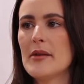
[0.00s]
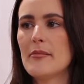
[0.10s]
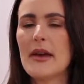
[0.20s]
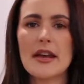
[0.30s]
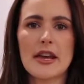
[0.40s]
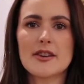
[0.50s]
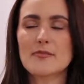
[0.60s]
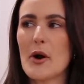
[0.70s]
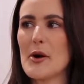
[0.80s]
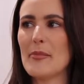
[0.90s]
pinkish
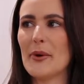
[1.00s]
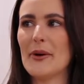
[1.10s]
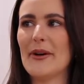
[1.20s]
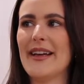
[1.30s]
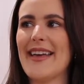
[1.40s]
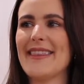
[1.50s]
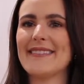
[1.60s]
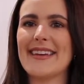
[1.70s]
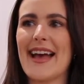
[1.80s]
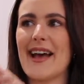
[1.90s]
purple, and
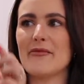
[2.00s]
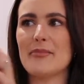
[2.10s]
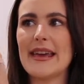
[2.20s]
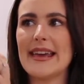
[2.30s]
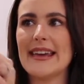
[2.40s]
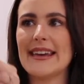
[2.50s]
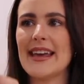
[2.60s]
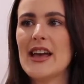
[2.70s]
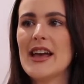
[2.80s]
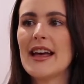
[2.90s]
then we have pink,
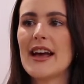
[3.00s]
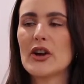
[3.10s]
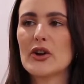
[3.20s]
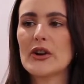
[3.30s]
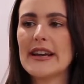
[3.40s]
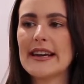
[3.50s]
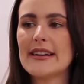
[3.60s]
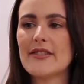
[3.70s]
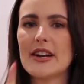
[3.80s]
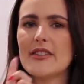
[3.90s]
a
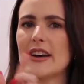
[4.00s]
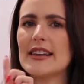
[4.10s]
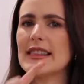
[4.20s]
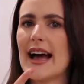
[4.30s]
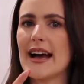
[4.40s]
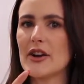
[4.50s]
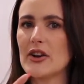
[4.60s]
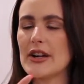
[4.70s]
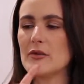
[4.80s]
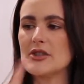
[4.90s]
green, very very light
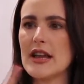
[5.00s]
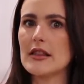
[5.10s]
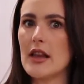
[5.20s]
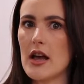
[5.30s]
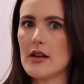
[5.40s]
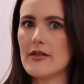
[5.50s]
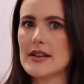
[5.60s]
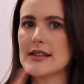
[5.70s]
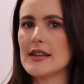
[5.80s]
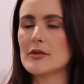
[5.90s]
green, which I love
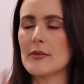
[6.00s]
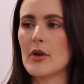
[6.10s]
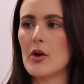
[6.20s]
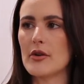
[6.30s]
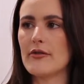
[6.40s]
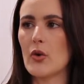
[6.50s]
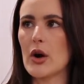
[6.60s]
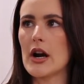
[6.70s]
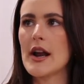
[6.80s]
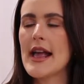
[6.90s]
because that's what I'm going
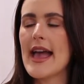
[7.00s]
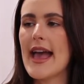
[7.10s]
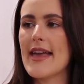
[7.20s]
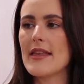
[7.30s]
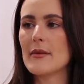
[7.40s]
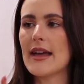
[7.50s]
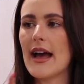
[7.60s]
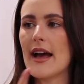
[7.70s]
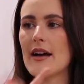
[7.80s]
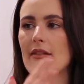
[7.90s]
for, and then we
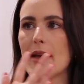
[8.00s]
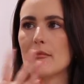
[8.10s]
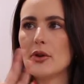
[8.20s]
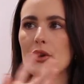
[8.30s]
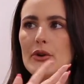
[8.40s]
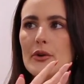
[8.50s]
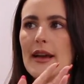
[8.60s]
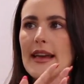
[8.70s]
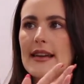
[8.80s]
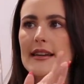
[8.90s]
have a blue
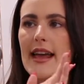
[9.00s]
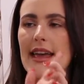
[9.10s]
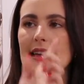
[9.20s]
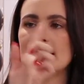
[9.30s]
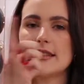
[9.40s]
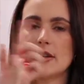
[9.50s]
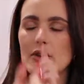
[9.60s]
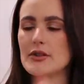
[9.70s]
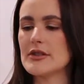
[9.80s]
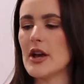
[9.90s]
and a
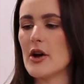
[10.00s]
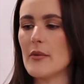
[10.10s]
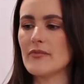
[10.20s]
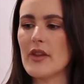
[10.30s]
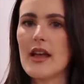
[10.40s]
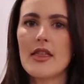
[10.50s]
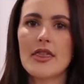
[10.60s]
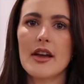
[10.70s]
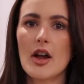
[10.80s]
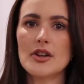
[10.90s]
teal. So
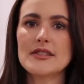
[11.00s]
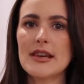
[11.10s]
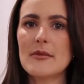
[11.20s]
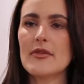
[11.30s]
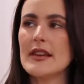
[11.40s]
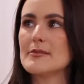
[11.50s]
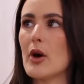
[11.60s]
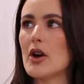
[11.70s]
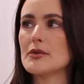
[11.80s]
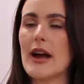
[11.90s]
the color scheme of these
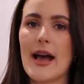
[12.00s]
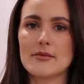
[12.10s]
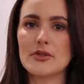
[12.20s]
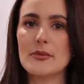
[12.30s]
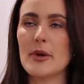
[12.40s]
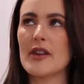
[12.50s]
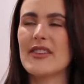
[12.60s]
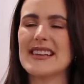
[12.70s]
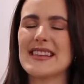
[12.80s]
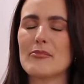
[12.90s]
balls were absolutely
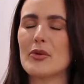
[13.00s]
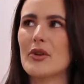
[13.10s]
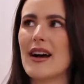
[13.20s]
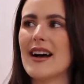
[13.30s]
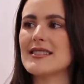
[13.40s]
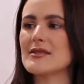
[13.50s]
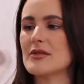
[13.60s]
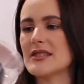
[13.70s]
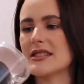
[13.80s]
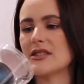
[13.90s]
perfect. The price
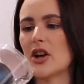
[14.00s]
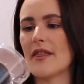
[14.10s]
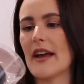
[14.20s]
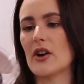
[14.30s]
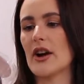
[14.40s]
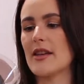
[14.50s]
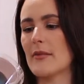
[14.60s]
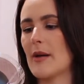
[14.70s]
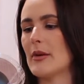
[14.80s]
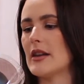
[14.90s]
was not that great in
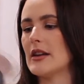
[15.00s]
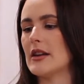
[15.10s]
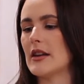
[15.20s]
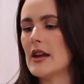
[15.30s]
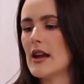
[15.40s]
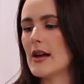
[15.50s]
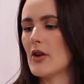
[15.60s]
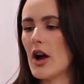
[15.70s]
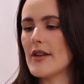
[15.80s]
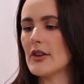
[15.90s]
my opinion.
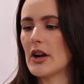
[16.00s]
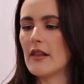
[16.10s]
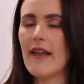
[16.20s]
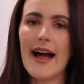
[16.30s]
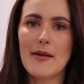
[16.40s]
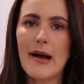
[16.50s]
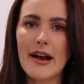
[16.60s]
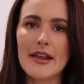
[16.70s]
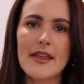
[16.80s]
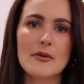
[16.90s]
Not even gonna lie
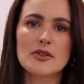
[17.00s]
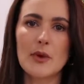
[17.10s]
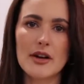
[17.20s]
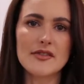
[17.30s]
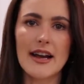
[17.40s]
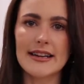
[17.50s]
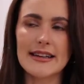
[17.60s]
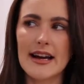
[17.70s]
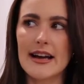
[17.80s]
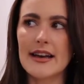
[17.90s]
about it. They were
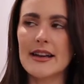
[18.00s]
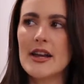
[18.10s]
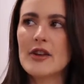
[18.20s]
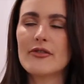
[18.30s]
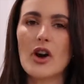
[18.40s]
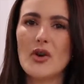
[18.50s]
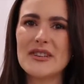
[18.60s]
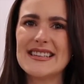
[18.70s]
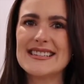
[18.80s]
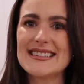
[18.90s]
$12.99 for
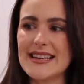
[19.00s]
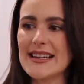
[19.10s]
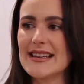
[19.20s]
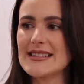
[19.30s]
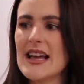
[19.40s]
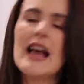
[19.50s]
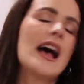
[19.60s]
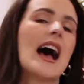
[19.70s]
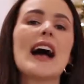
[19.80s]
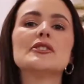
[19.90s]
only 6.
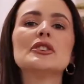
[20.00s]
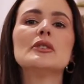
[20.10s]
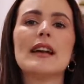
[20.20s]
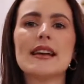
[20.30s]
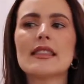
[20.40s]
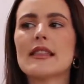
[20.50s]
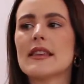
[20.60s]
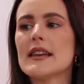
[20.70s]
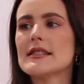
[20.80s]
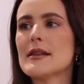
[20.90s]
I do like that
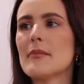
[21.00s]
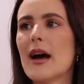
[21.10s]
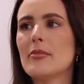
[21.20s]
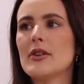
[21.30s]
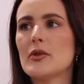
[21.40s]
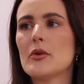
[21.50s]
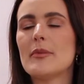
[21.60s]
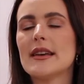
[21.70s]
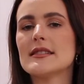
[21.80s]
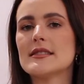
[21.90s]
these, in my opinion, would
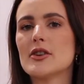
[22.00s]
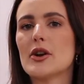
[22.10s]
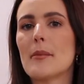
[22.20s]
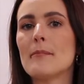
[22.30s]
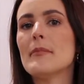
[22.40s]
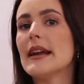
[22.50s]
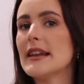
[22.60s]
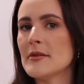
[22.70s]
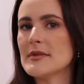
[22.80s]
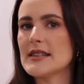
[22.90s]
be considered
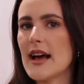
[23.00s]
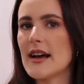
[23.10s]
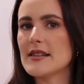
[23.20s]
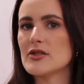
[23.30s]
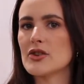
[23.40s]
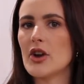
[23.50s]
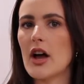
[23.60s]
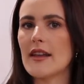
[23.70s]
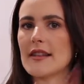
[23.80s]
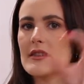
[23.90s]
medium size. They're
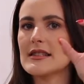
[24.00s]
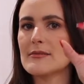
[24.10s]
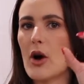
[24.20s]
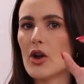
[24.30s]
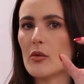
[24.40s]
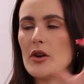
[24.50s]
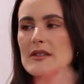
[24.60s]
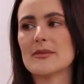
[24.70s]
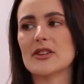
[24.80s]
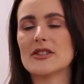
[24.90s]
not like the smaller
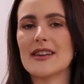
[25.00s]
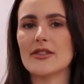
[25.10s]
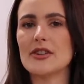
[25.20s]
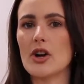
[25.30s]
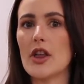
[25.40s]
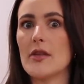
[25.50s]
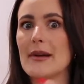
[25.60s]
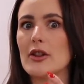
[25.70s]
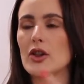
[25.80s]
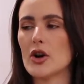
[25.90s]
ones, but they're definitely not the
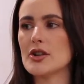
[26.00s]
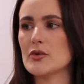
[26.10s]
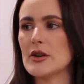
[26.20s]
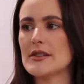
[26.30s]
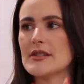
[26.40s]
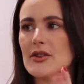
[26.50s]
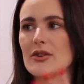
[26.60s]
big large ones. So